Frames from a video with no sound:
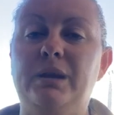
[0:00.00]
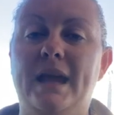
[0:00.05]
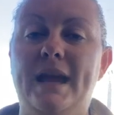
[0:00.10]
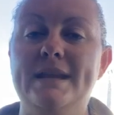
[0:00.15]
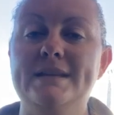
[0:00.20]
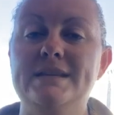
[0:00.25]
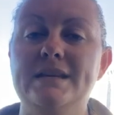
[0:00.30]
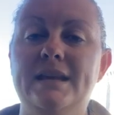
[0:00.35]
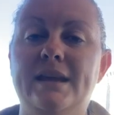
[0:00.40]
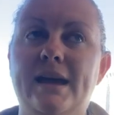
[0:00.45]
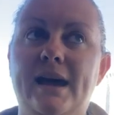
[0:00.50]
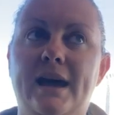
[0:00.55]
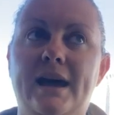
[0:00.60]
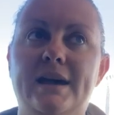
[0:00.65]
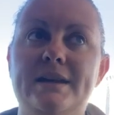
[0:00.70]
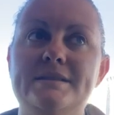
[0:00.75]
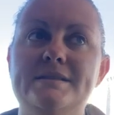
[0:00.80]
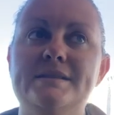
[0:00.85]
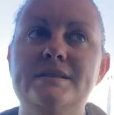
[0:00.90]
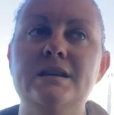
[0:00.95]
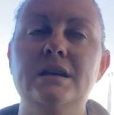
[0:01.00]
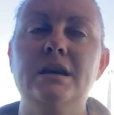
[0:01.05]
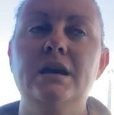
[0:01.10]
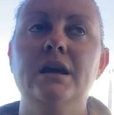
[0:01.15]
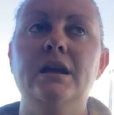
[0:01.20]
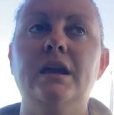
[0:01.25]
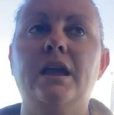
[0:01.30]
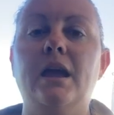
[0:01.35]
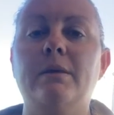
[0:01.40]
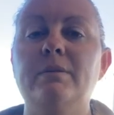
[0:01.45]
planting as
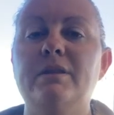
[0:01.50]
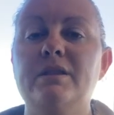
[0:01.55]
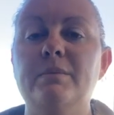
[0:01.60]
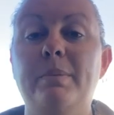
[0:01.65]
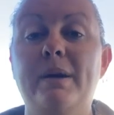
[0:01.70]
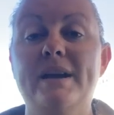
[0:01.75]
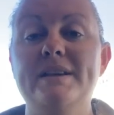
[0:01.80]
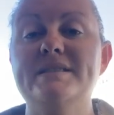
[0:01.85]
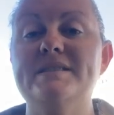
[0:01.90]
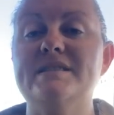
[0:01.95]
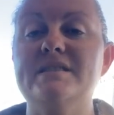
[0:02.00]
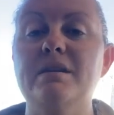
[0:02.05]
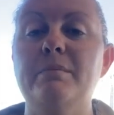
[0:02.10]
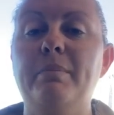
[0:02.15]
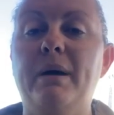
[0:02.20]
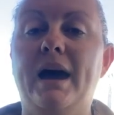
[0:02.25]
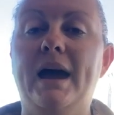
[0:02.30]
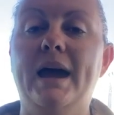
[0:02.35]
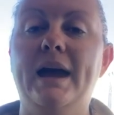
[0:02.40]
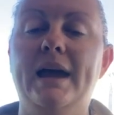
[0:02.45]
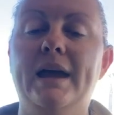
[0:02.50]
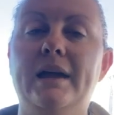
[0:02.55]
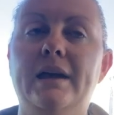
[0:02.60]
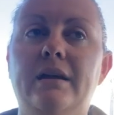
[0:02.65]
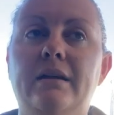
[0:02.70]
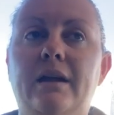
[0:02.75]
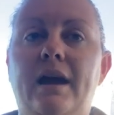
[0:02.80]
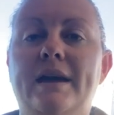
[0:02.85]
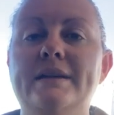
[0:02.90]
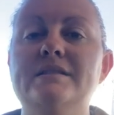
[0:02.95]
keeping the pests at bay